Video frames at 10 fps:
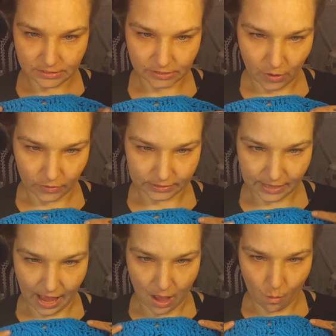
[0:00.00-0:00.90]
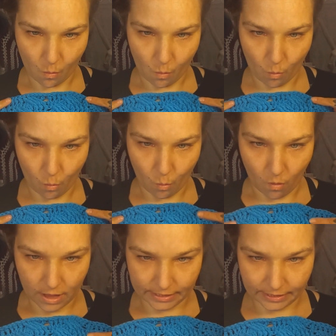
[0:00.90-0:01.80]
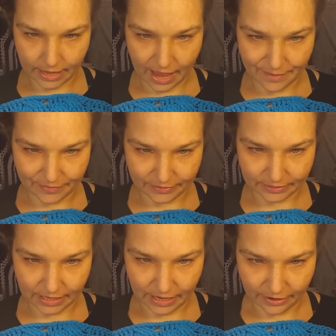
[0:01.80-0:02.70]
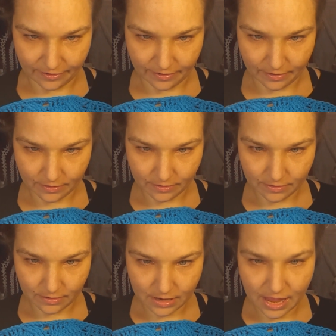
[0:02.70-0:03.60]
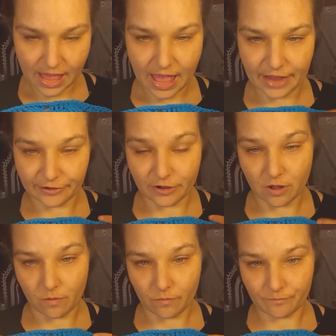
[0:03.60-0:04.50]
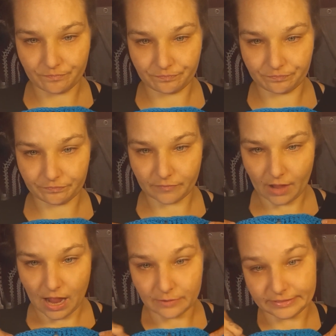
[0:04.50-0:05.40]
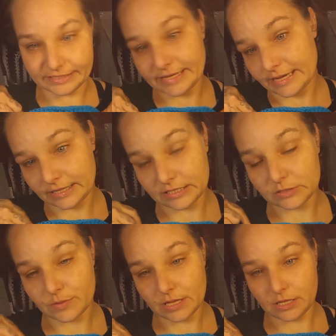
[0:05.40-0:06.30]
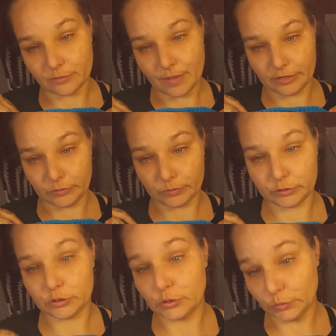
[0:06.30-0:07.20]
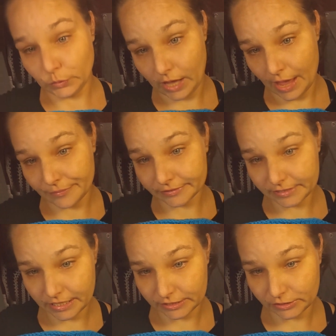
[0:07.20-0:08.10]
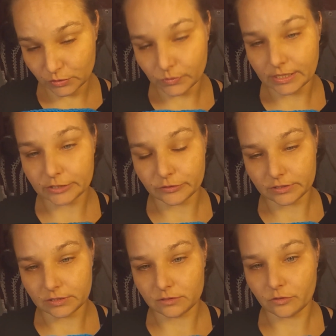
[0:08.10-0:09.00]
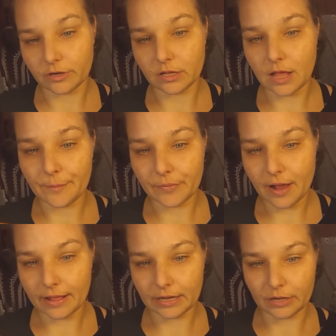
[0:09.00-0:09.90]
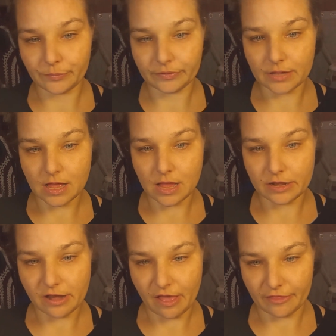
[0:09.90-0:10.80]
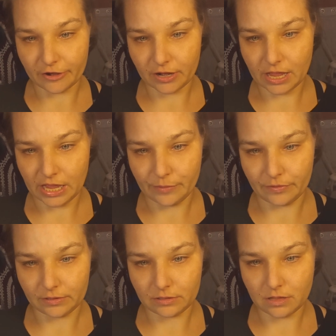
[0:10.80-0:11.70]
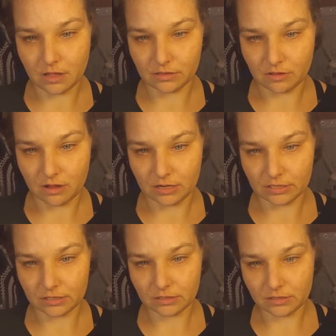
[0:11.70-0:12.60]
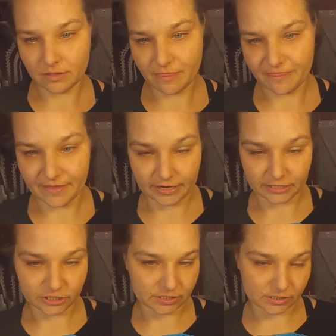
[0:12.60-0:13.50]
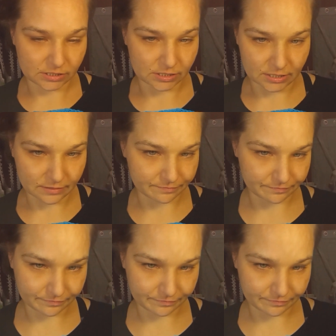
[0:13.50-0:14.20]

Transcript: So it's got 1 cable here. And you know, I was thinking this might look better with 2 cables here. So when I do the tutorial, I'm probably going to put another cable along there just to